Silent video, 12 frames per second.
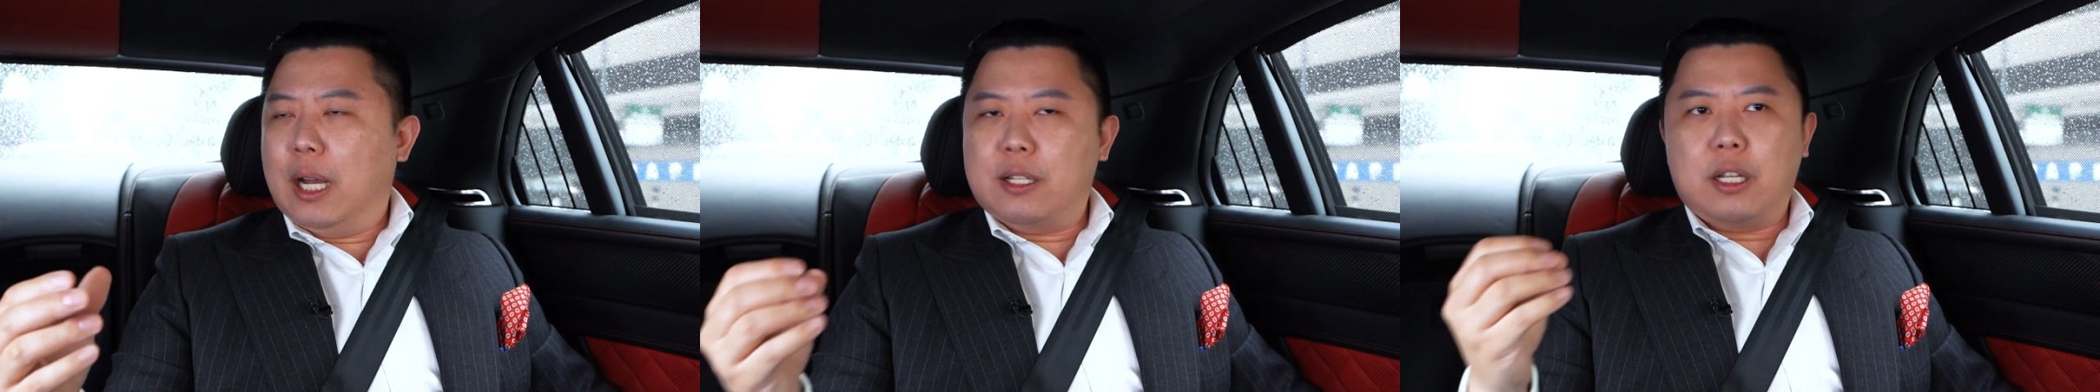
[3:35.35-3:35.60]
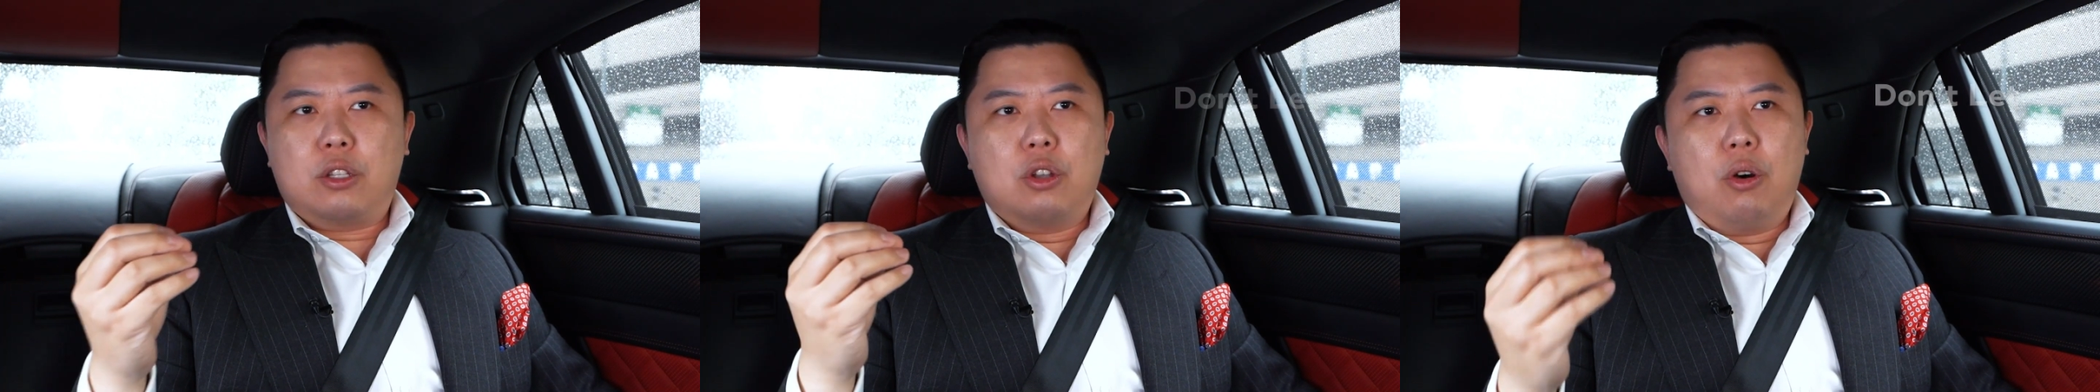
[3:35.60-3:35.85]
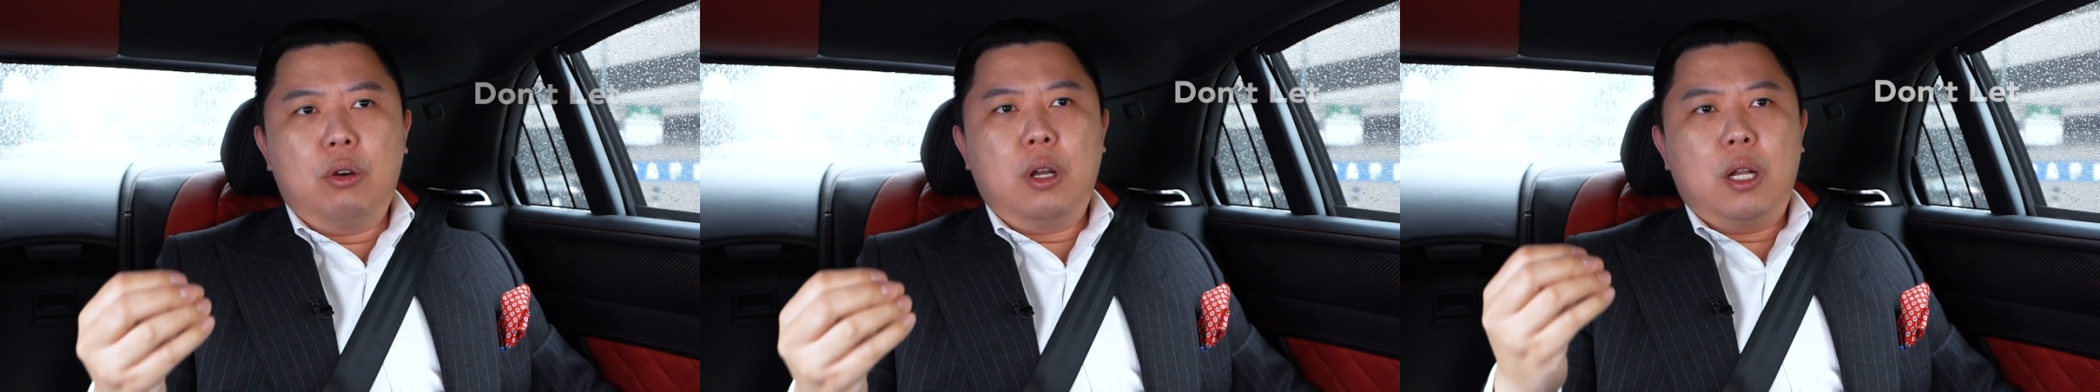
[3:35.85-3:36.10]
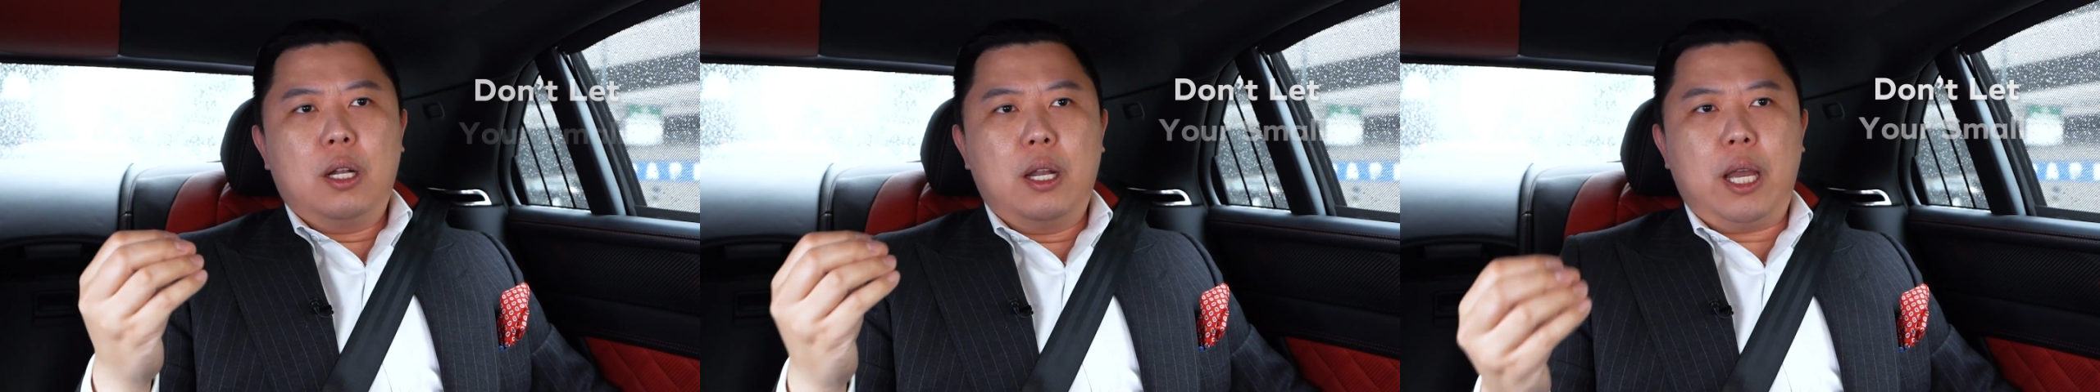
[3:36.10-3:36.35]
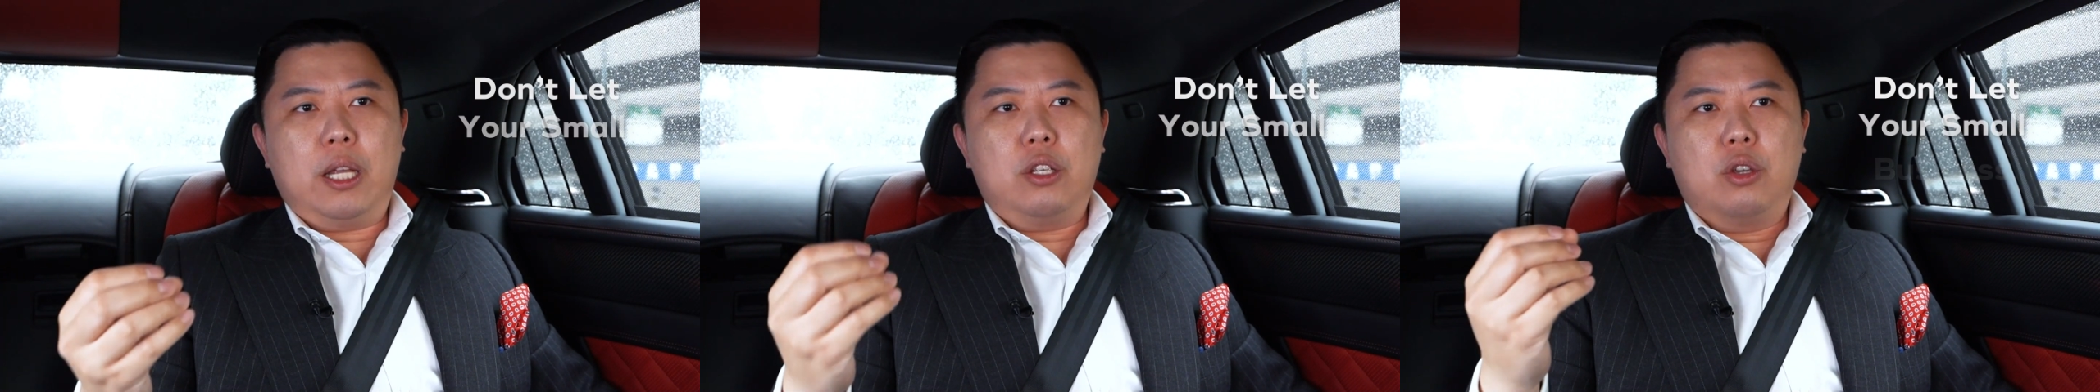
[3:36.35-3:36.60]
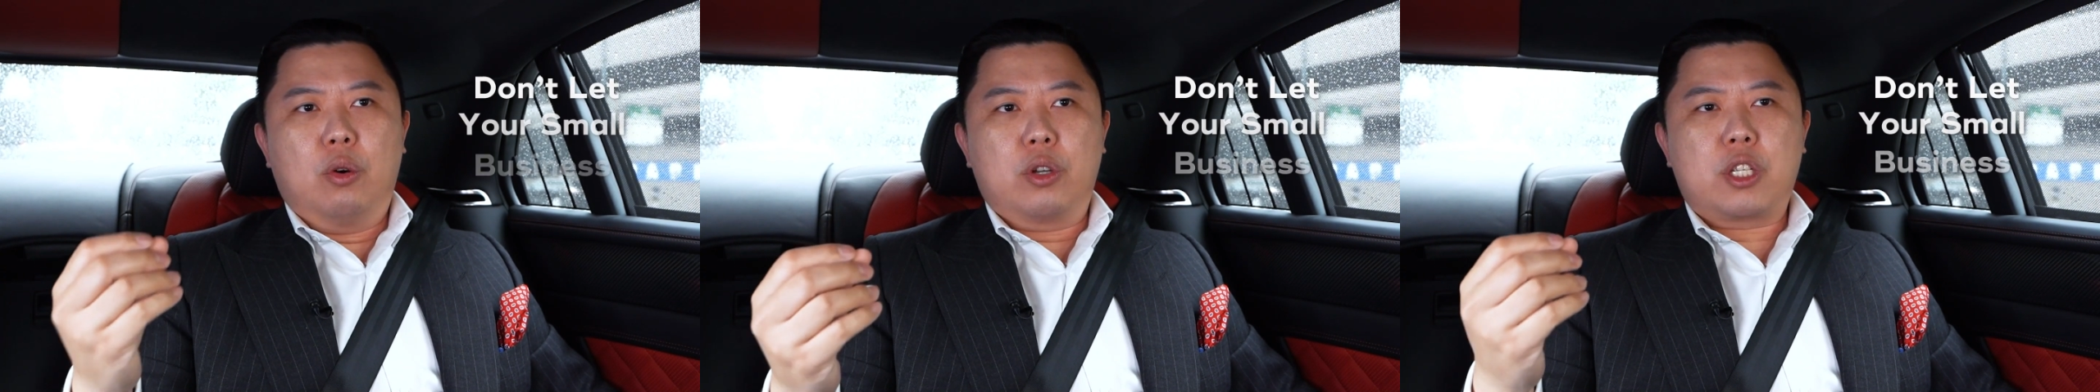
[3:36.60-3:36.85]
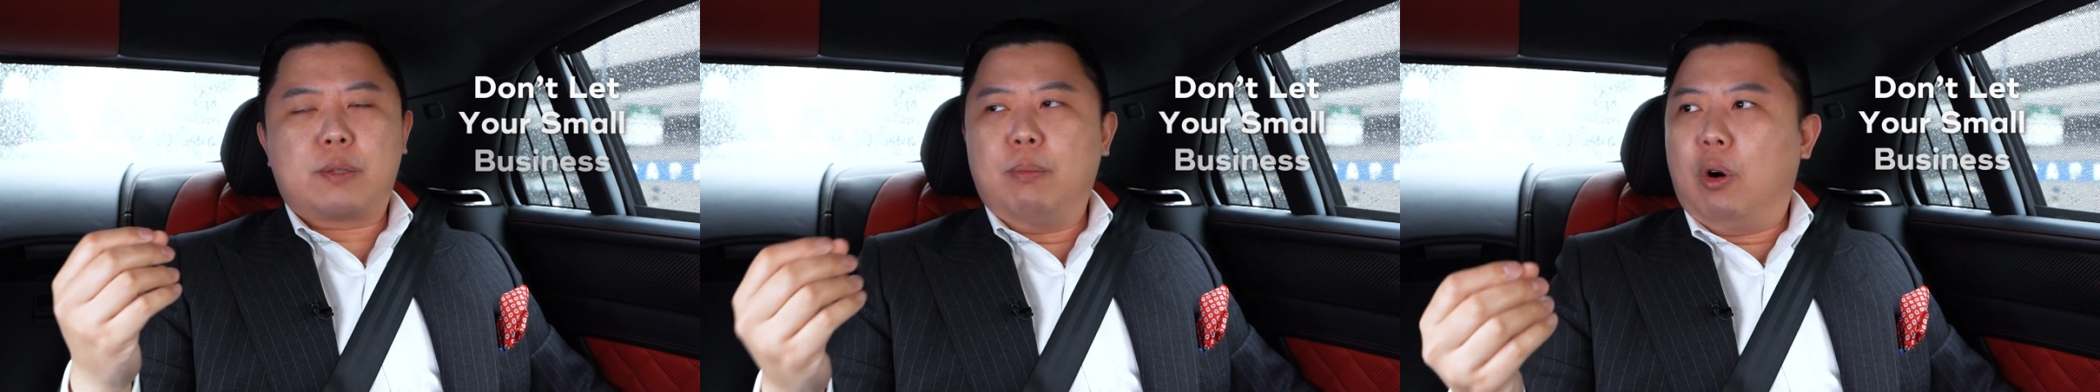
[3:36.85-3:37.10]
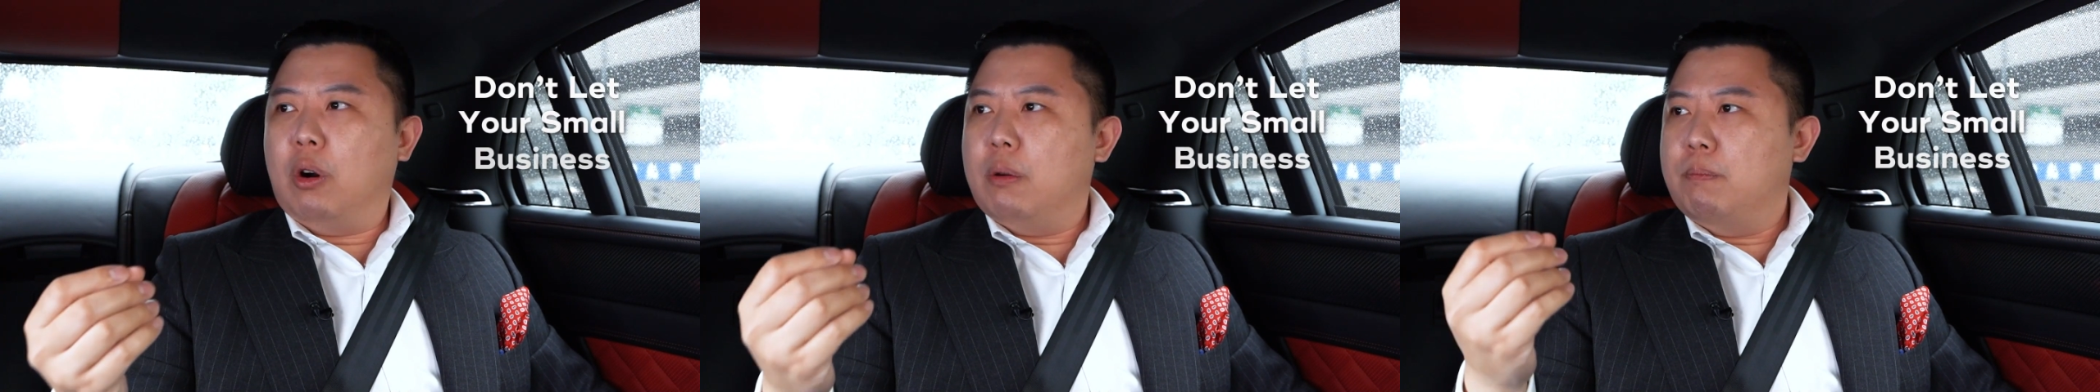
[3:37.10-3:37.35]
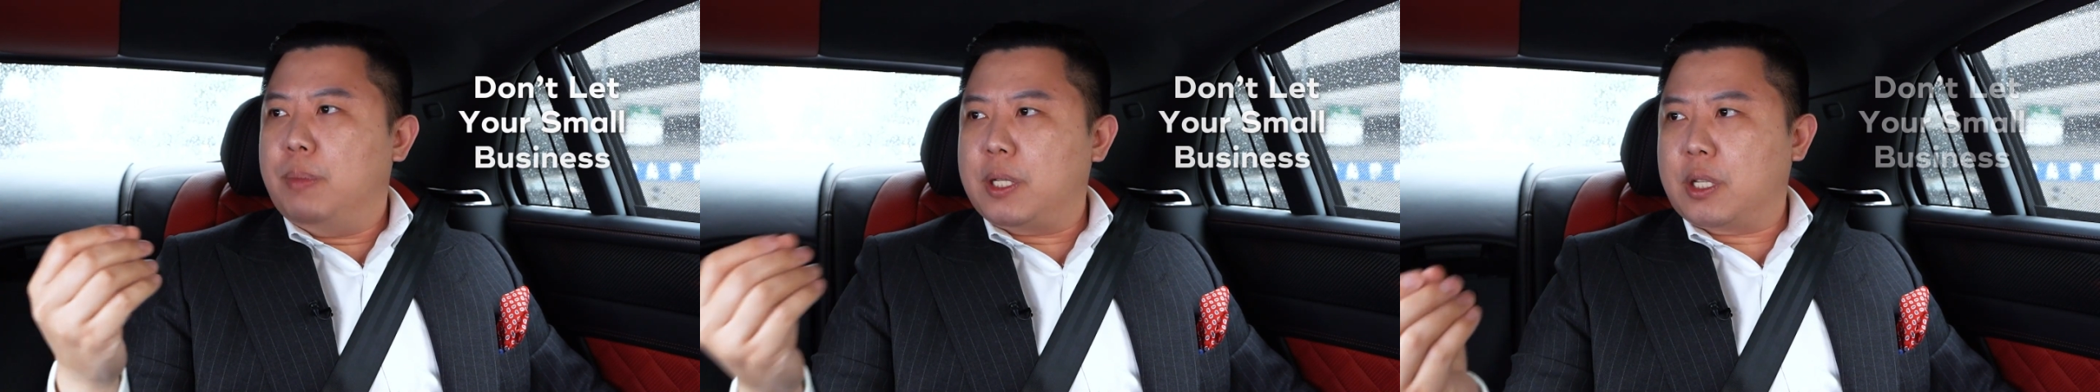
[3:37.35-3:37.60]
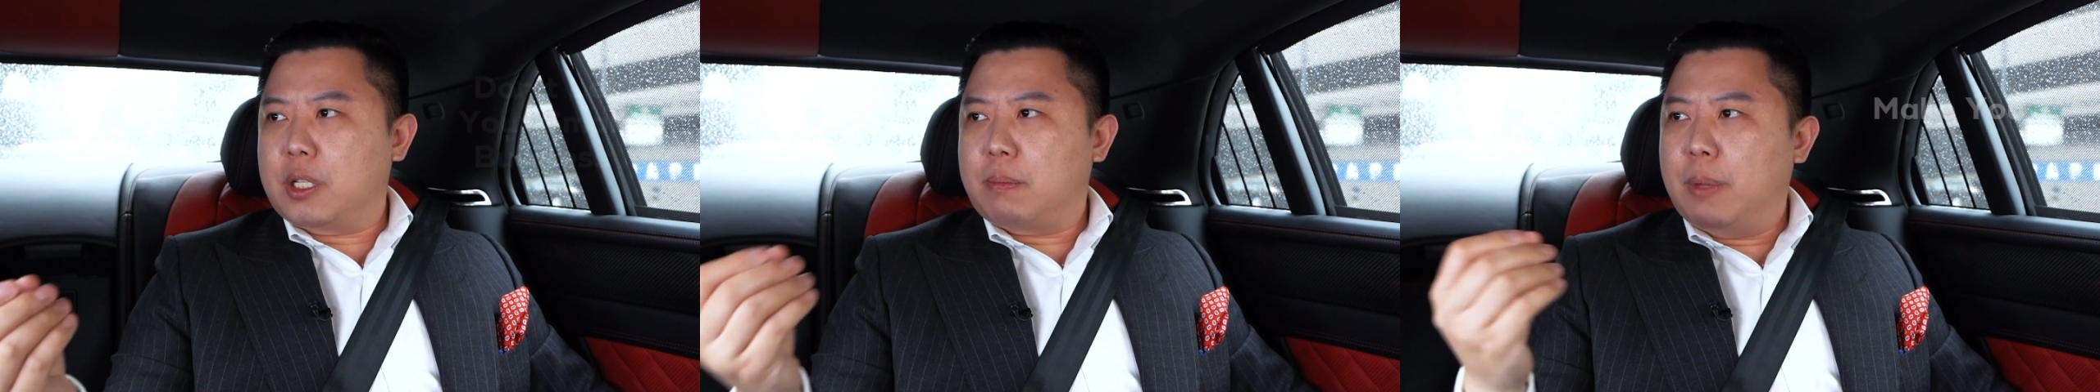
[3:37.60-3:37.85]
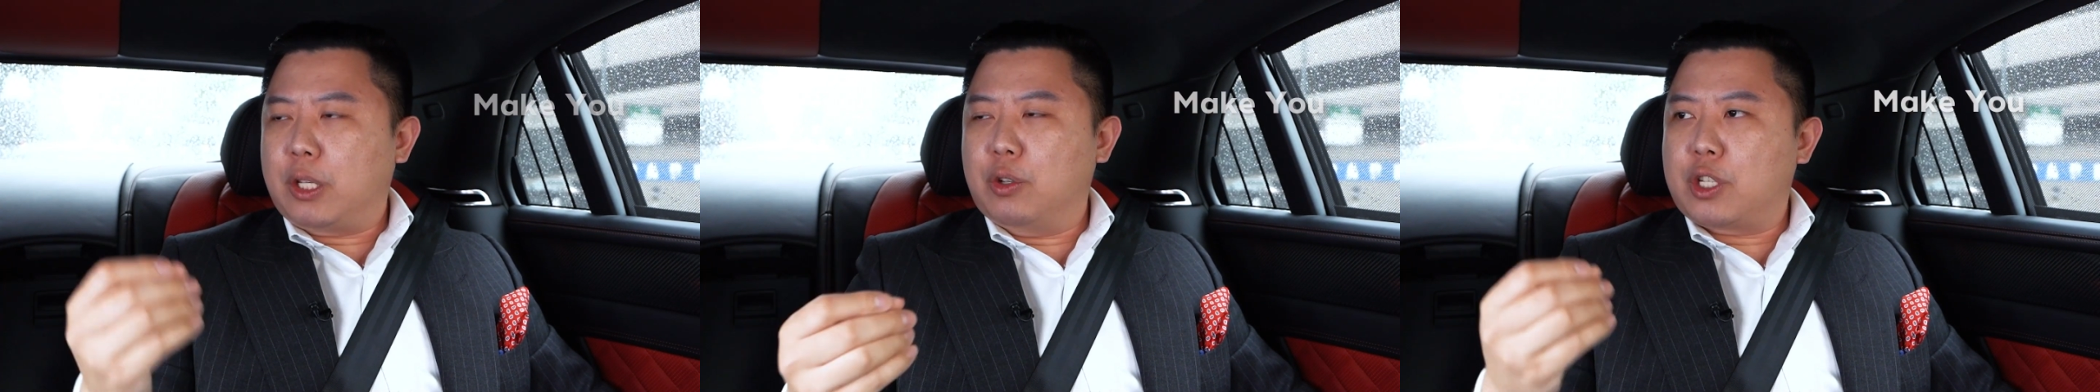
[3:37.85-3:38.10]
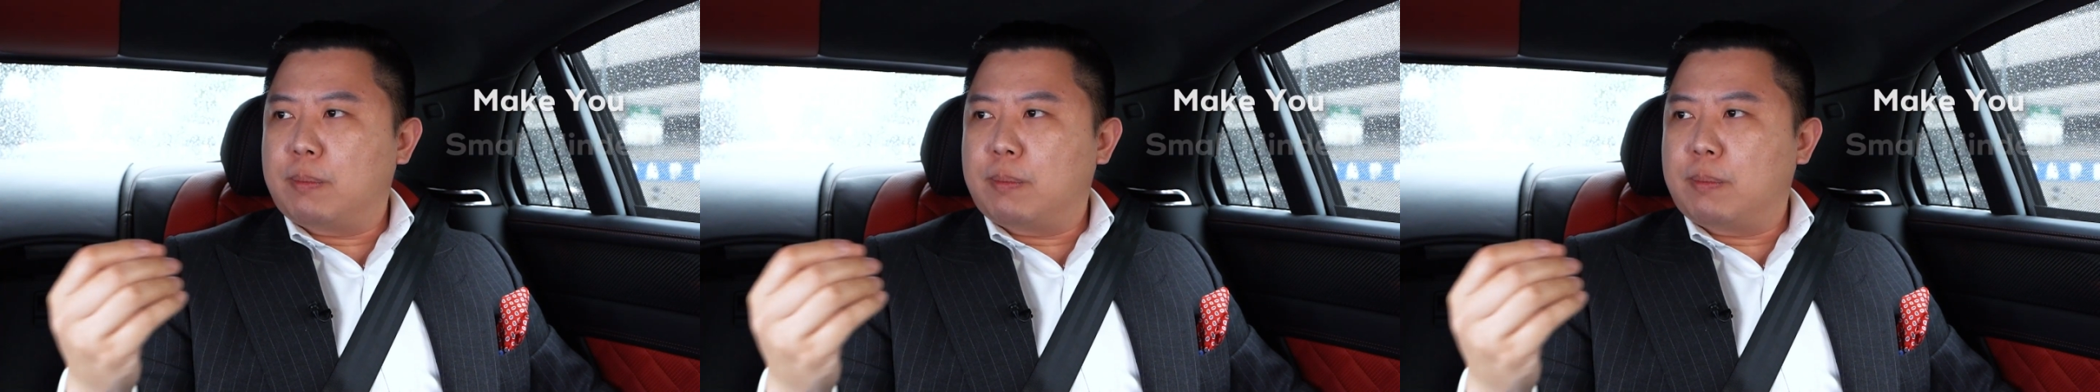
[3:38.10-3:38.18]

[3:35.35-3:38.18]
I said, don't let your small business make you